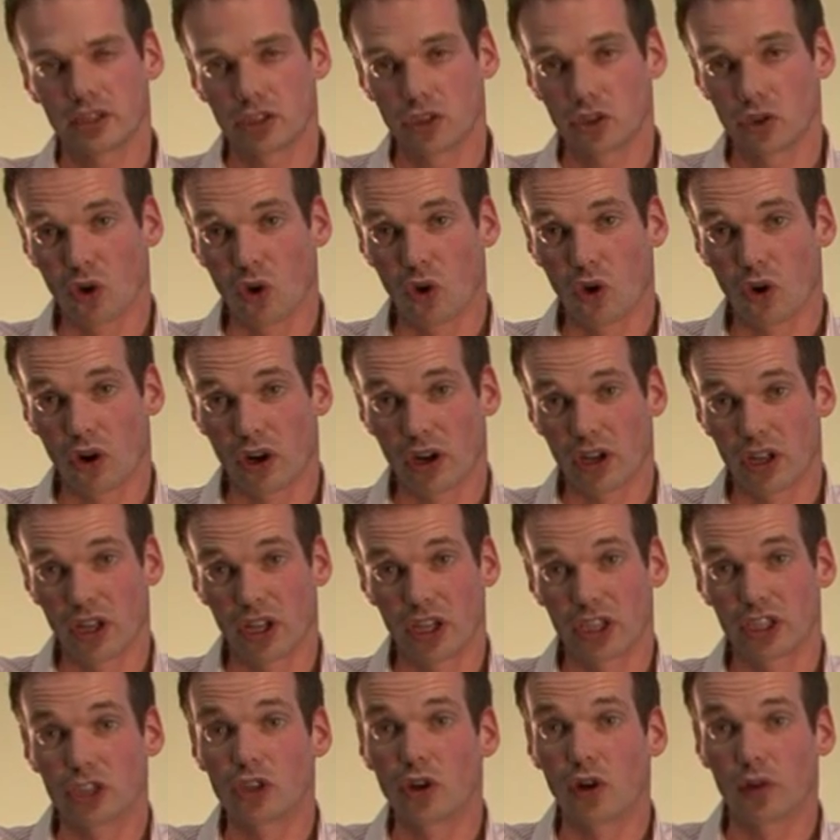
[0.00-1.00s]
your
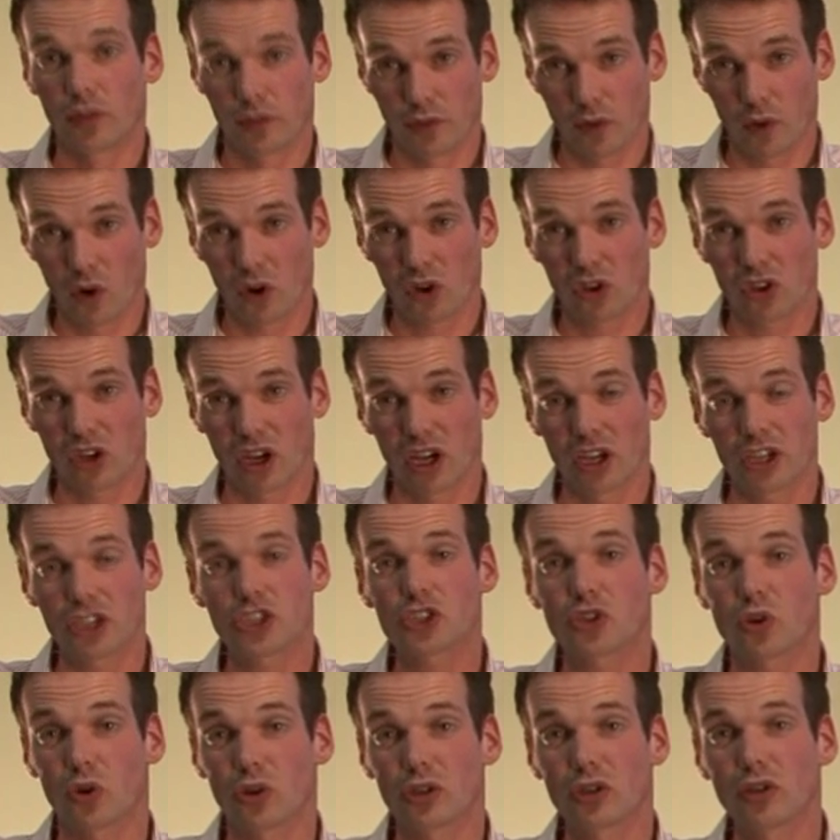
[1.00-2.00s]

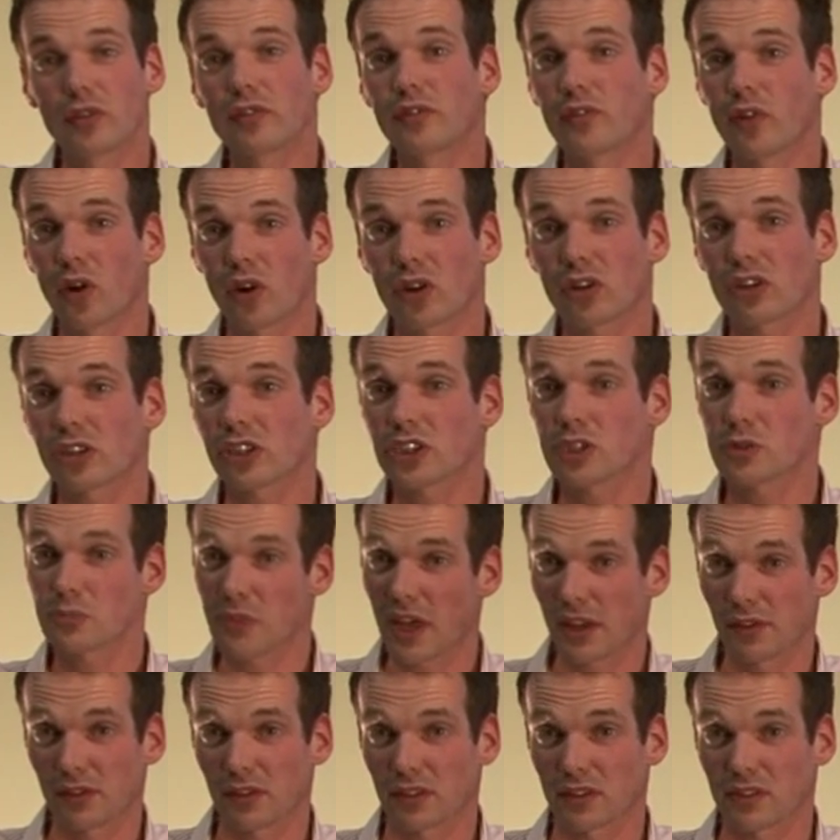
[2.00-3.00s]
forecast or your forecast
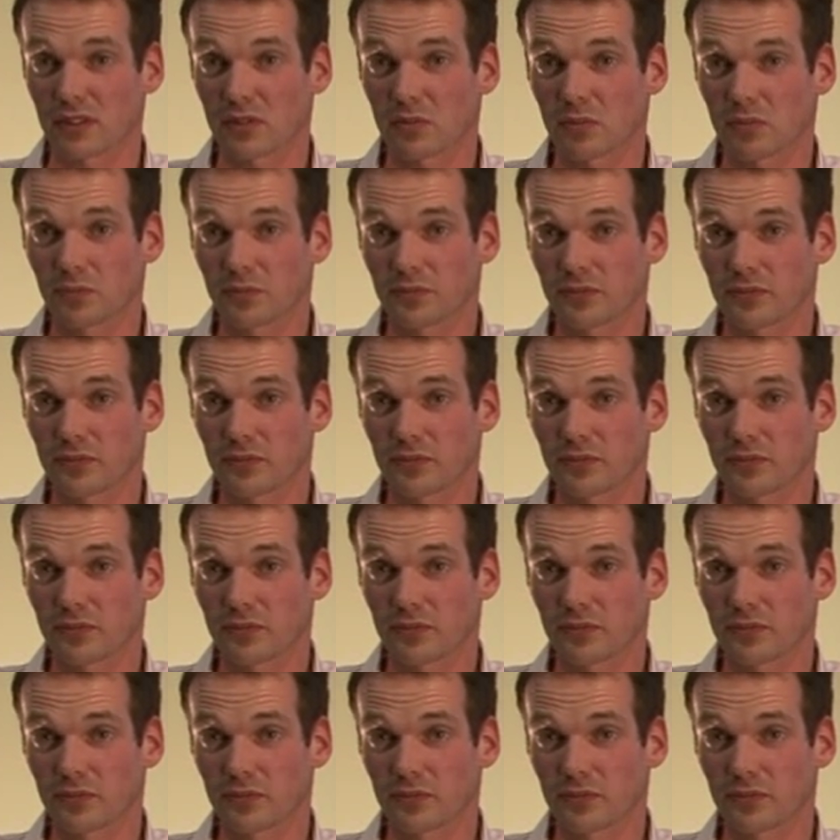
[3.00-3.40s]
method.